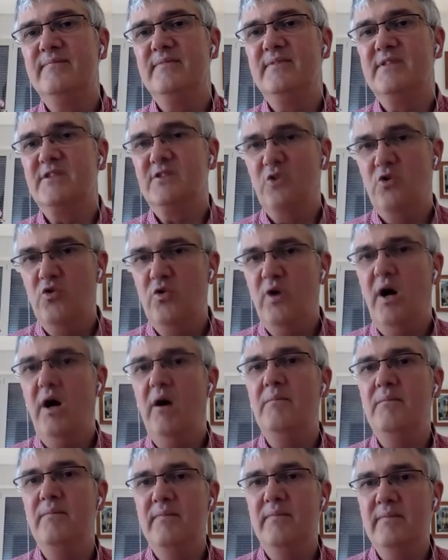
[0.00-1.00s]

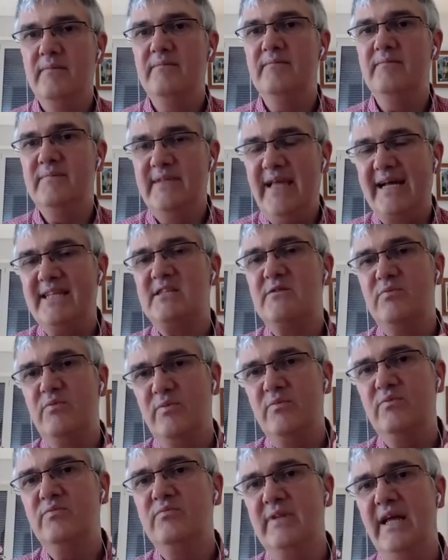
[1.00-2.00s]
So that's
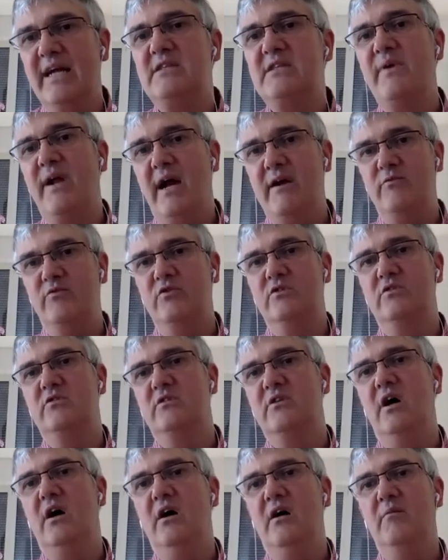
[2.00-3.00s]
where I
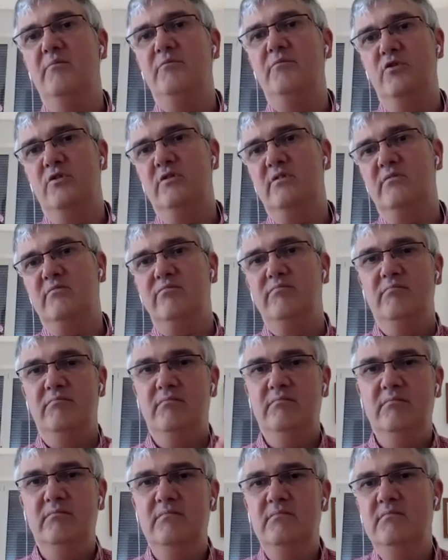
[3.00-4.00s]
would put
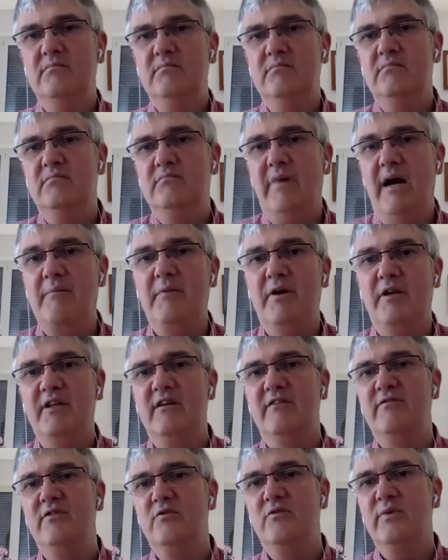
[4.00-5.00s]
my money,
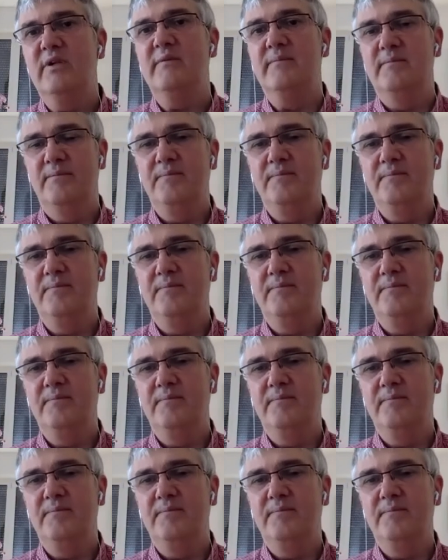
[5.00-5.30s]
if you will.